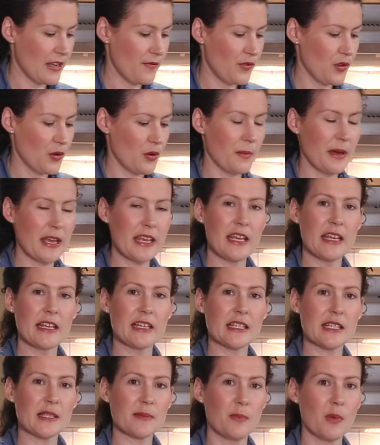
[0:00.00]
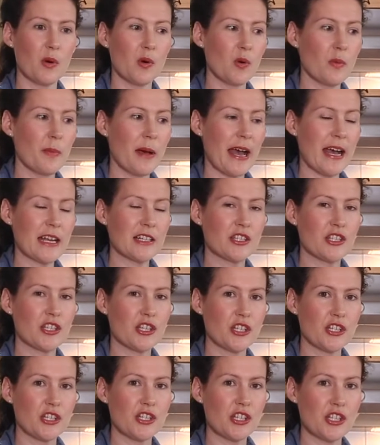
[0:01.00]
If you were making a small batch,
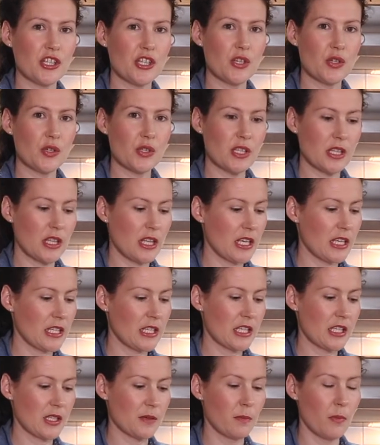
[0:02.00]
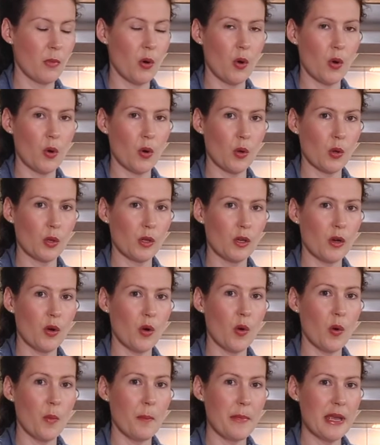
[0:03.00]
you could just use the small
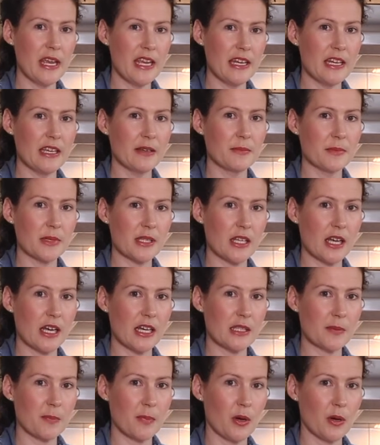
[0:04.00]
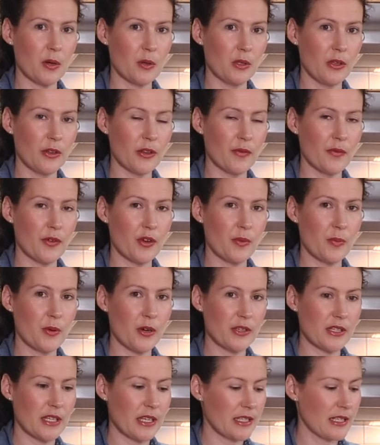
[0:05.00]
or medium sized bowl on the food
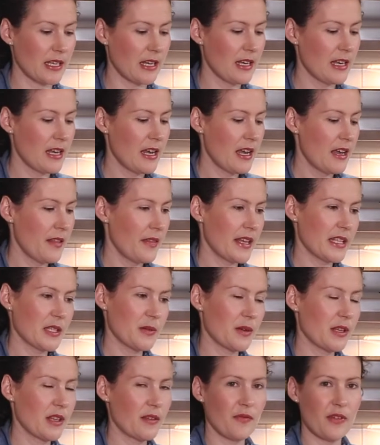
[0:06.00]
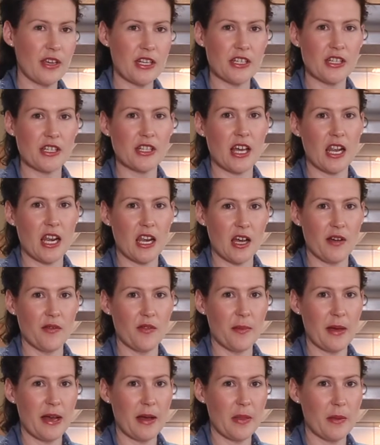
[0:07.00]
processor. That's one of the features I love
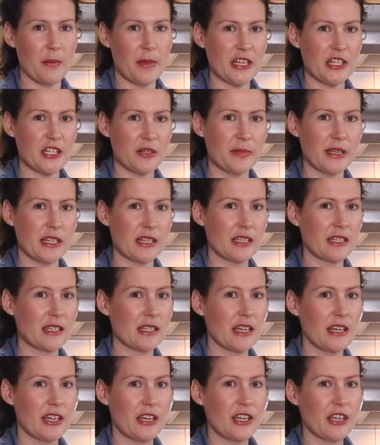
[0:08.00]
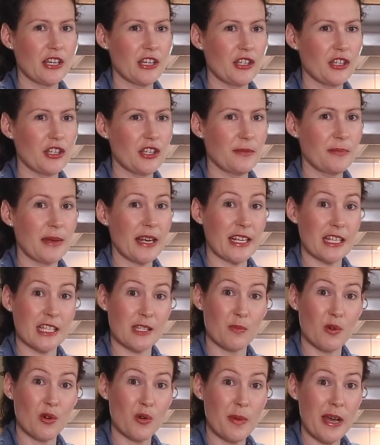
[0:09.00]
about the Magimix. You can make a
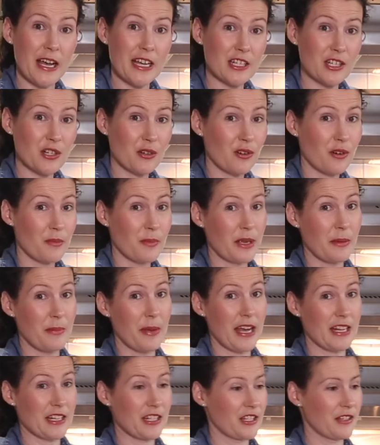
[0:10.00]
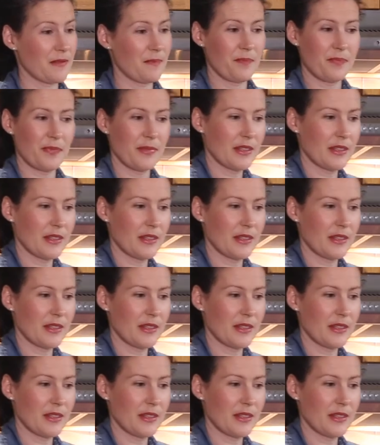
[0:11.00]
small batch or a big batch.